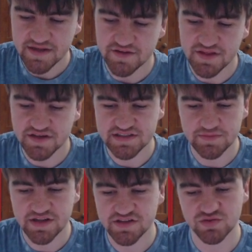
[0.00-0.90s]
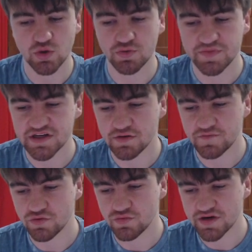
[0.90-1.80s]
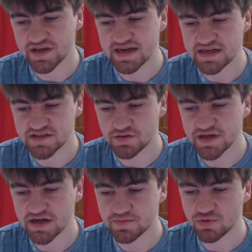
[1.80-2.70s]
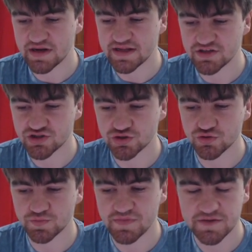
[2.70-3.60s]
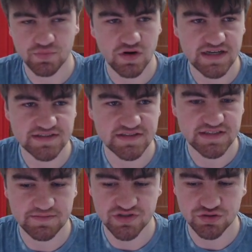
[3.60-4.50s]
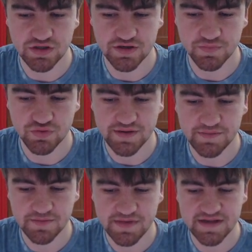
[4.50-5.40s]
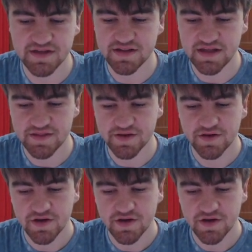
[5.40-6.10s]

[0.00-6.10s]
I think some others won't be going for a rookie, as they'll be upgrading to mid prices up to a premium and another